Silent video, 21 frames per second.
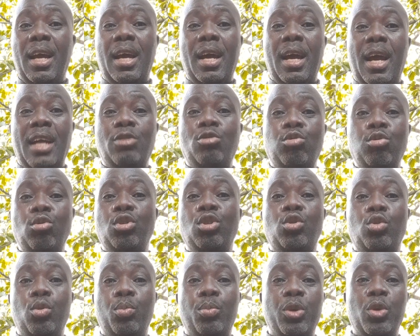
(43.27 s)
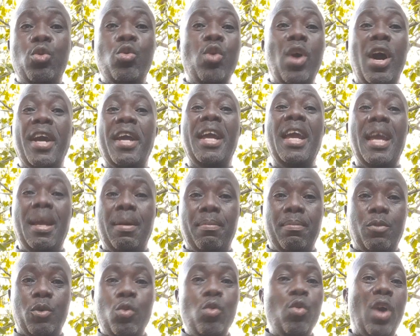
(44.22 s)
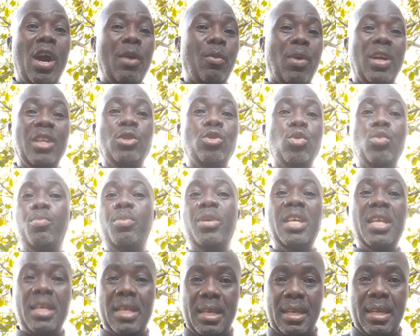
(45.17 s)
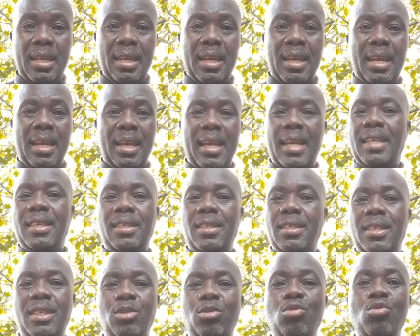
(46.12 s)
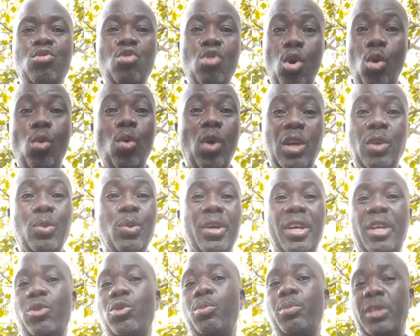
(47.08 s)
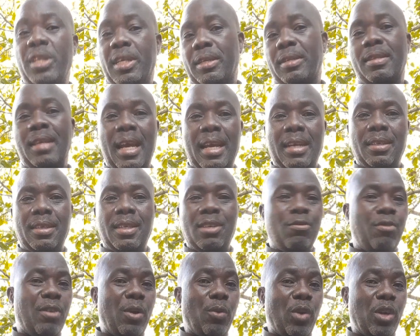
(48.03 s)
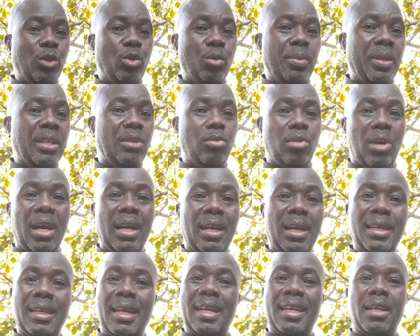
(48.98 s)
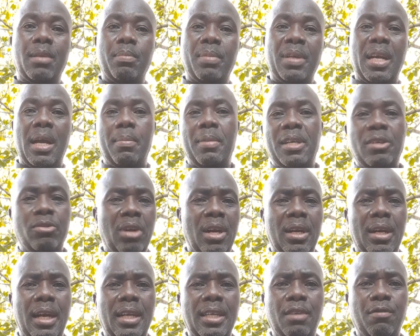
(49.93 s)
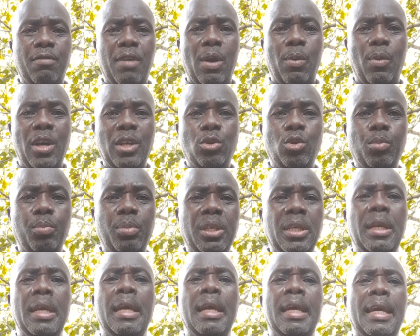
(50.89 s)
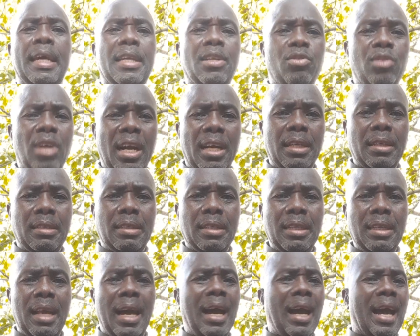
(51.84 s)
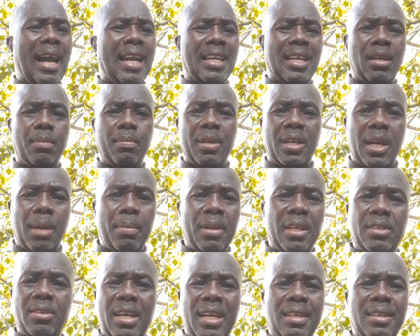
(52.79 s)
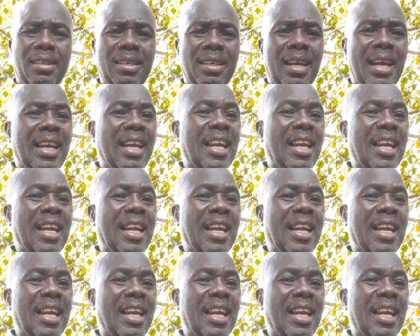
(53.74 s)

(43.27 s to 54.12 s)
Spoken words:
I choose to be who I am, who I want to be. And there is no one who can object that. If I want to be a drunkard, I can become a drunkard. If I want to be a drug dealer, I can become a drug dealer.